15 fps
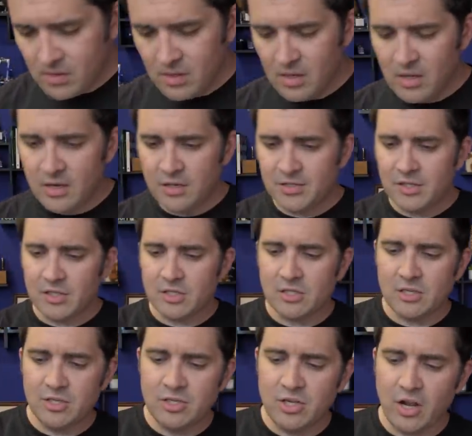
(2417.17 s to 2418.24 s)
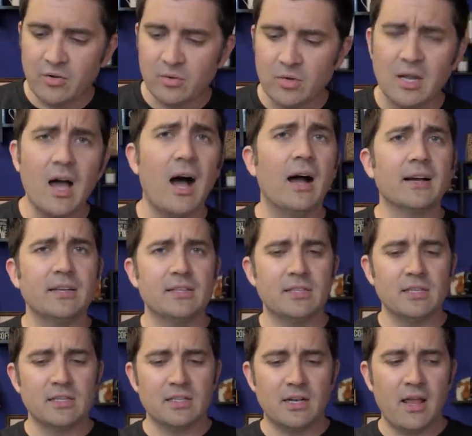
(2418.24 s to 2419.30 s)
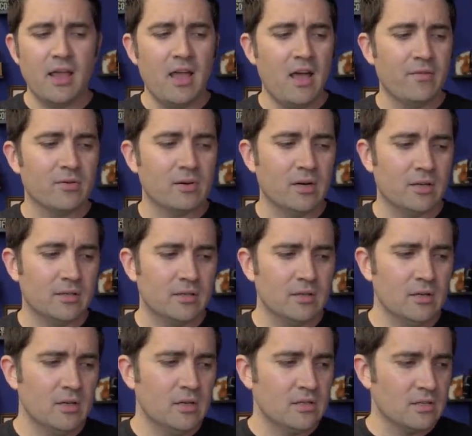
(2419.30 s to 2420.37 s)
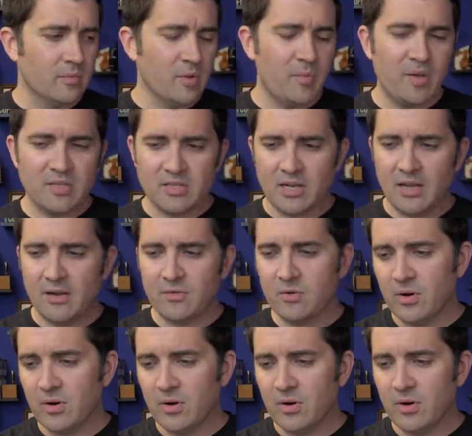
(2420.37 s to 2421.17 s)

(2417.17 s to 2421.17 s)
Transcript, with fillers: and it's just a general cognizance that I have around some of the pens that I have.